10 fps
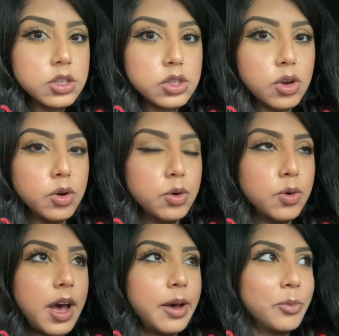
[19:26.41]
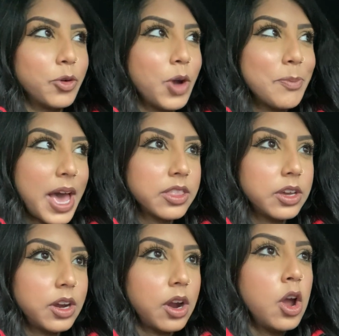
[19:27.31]
So um, we're going back
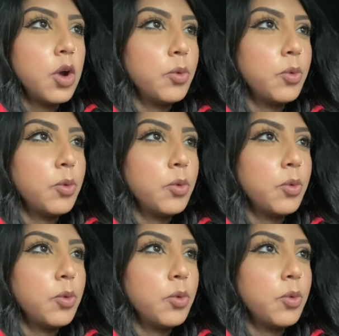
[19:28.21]
there.